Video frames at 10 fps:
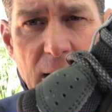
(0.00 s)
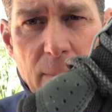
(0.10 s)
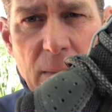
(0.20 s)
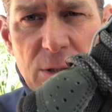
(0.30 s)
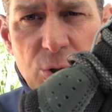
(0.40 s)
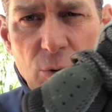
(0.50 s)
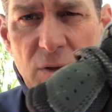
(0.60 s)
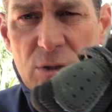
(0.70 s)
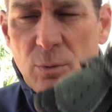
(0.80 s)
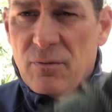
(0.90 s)
I'm not sure
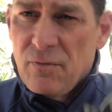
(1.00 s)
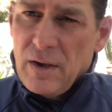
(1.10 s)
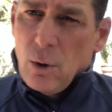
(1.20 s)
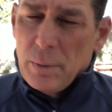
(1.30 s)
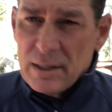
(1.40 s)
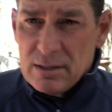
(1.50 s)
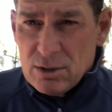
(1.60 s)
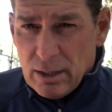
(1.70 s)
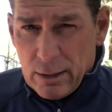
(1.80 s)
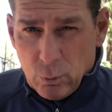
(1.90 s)
these would fail because
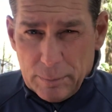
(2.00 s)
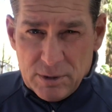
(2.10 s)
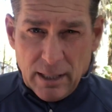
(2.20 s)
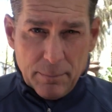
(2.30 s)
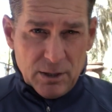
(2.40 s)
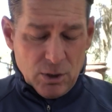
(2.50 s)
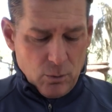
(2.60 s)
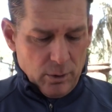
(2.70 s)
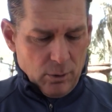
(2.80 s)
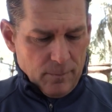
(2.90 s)
these are like ripstop
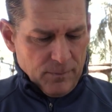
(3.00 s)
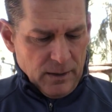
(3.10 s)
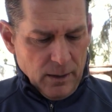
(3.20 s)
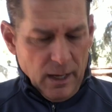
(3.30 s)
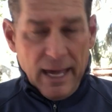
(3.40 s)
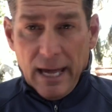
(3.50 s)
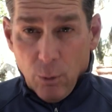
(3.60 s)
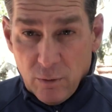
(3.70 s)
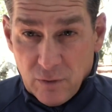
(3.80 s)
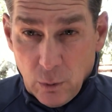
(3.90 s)
material.
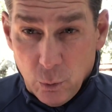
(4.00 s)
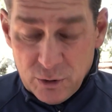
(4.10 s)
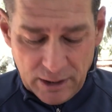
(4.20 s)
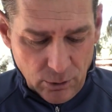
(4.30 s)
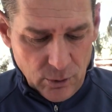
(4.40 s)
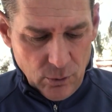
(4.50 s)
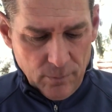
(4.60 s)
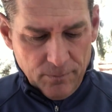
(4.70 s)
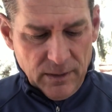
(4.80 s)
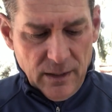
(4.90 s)
However, I will tell you,
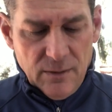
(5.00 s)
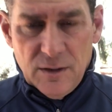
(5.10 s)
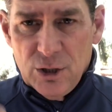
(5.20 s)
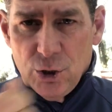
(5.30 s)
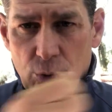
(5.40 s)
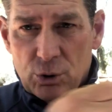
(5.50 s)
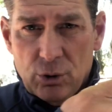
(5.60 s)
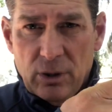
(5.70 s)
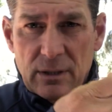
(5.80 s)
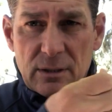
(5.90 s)
these
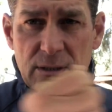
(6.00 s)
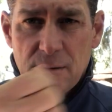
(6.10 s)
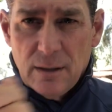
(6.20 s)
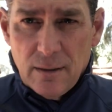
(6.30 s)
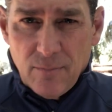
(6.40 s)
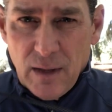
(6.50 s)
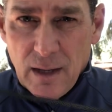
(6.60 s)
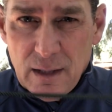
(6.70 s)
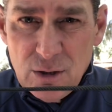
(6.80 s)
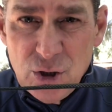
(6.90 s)
shoestrings,
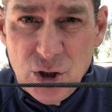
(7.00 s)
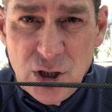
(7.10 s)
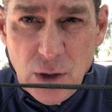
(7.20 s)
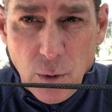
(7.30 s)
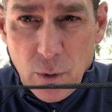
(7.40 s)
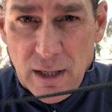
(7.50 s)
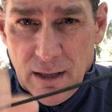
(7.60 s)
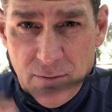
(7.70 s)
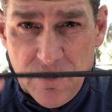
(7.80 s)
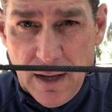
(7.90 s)
zero
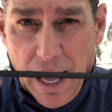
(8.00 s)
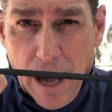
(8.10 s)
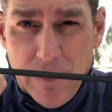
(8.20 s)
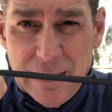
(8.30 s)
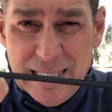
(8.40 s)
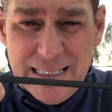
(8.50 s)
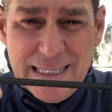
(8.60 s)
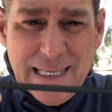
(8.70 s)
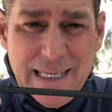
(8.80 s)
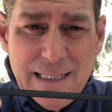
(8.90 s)
give. I mean, these
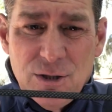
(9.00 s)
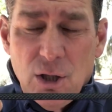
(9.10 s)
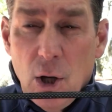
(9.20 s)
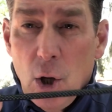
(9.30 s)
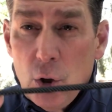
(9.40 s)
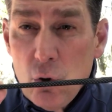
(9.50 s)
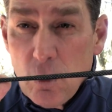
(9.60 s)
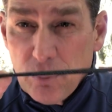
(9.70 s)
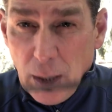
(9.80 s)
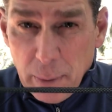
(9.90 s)
things, you
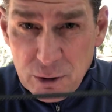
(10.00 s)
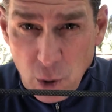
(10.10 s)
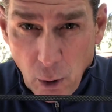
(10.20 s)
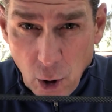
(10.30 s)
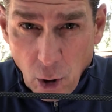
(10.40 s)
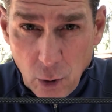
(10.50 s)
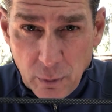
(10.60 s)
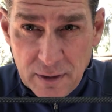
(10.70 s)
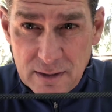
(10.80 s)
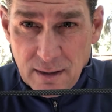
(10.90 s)
could probably tow a car
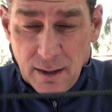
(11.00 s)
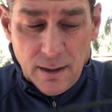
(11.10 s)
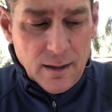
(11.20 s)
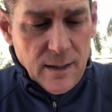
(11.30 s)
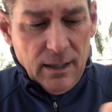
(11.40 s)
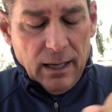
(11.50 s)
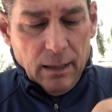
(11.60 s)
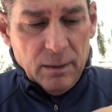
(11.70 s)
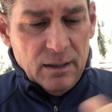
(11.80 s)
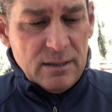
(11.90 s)
with this thing. I
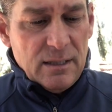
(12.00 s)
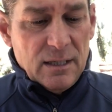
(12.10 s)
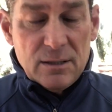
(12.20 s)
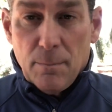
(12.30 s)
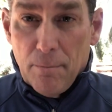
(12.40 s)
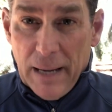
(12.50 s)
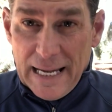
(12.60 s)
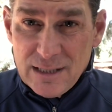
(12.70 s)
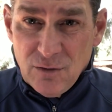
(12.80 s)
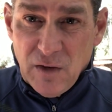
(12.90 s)
mean, this thing is
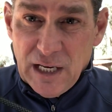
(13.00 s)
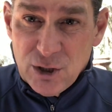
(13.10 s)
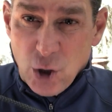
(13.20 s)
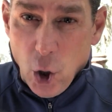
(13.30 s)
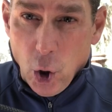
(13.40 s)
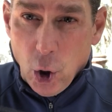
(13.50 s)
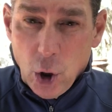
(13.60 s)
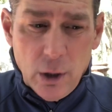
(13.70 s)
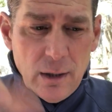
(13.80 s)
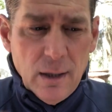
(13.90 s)
massive and it's
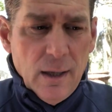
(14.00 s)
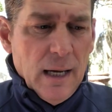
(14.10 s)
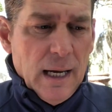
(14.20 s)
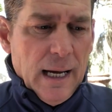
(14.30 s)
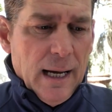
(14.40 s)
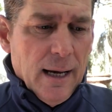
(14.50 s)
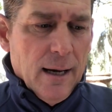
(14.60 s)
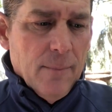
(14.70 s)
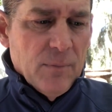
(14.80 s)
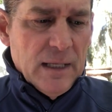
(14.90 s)
hard,
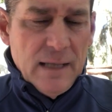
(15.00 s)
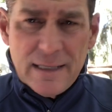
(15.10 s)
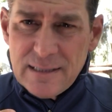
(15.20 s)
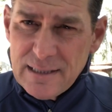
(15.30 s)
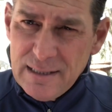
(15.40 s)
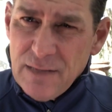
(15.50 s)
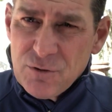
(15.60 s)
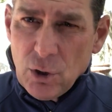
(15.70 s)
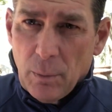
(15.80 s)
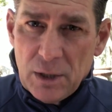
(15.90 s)
and not stiff
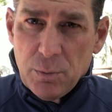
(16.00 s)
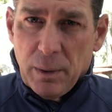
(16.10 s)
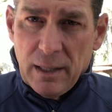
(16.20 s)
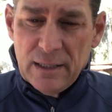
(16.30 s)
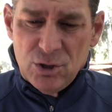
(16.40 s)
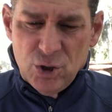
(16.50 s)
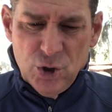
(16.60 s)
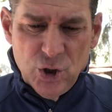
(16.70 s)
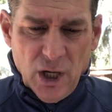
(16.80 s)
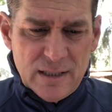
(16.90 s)
so much, but it's
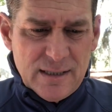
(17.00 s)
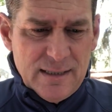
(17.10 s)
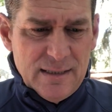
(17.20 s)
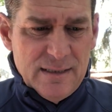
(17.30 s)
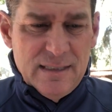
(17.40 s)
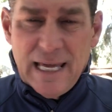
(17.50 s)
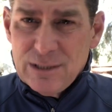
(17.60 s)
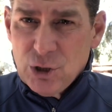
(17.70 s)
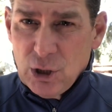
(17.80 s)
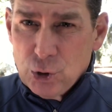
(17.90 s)
just
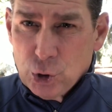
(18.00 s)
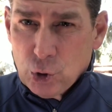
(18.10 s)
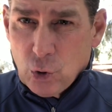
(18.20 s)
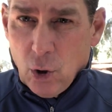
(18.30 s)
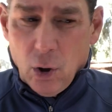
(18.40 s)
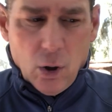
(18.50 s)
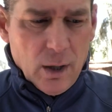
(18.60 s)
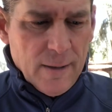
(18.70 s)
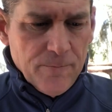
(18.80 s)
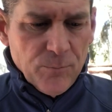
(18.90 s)
dense and
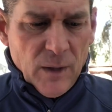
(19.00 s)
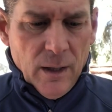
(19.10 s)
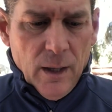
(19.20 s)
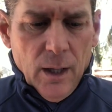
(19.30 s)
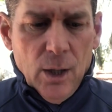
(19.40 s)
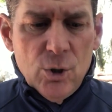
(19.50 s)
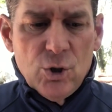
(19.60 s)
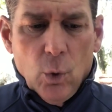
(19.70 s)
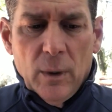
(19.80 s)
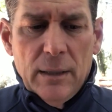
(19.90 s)
strong.
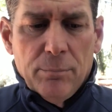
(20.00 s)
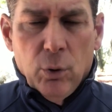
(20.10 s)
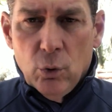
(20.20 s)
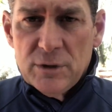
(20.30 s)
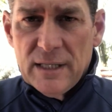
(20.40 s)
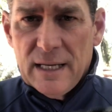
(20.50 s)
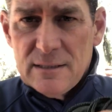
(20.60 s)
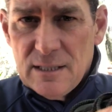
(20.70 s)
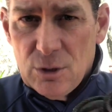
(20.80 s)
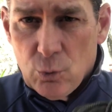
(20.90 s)
So when it pulls
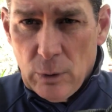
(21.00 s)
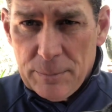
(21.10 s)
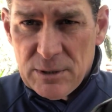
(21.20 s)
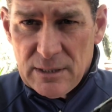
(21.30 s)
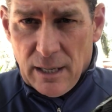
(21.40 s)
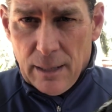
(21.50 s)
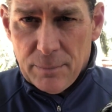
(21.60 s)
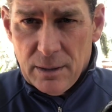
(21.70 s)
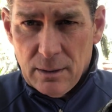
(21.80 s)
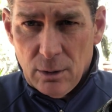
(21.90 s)
against these ripstop
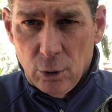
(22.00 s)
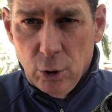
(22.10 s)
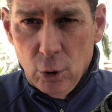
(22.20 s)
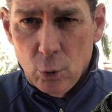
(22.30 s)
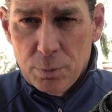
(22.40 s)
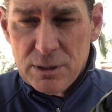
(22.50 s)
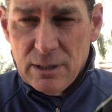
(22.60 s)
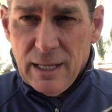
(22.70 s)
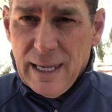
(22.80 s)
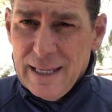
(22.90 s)
loops,
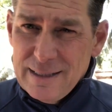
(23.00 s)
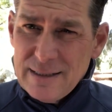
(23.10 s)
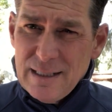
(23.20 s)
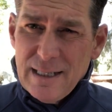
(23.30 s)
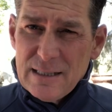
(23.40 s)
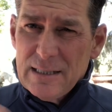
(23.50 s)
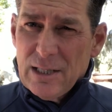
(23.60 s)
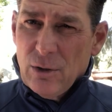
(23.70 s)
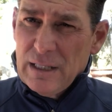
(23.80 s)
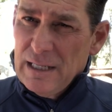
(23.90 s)
it doesn't
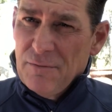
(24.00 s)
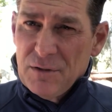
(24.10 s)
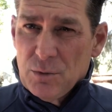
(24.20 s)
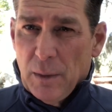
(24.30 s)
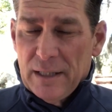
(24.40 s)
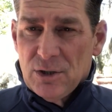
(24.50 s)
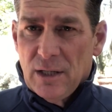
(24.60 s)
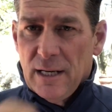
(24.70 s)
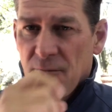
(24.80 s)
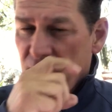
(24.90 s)
necessarily give as much.
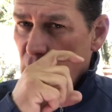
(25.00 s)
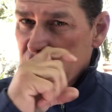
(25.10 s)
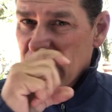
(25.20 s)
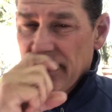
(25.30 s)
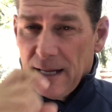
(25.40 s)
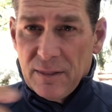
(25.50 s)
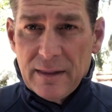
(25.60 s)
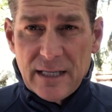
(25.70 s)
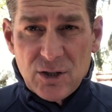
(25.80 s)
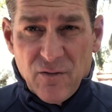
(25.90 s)
And unfortunately, I
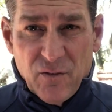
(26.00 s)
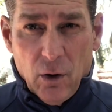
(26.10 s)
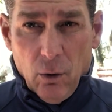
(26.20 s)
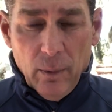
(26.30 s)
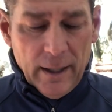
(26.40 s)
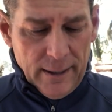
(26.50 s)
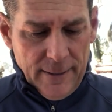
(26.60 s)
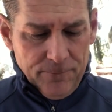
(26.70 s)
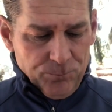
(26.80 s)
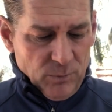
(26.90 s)
think that's a fault.
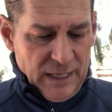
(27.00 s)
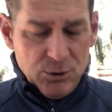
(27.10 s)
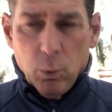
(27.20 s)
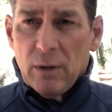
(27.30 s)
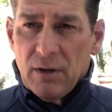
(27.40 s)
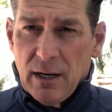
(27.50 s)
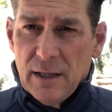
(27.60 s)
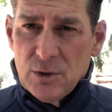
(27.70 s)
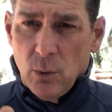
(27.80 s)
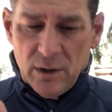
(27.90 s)
That's one of the
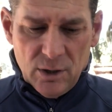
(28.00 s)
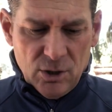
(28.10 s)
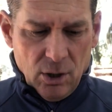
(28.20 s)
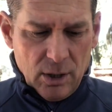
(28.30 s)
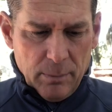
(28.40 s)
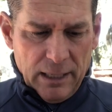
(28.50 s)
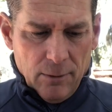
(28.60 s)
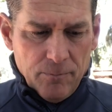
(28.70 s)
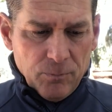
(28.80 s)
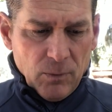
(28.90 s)
cons I wanted to talk about.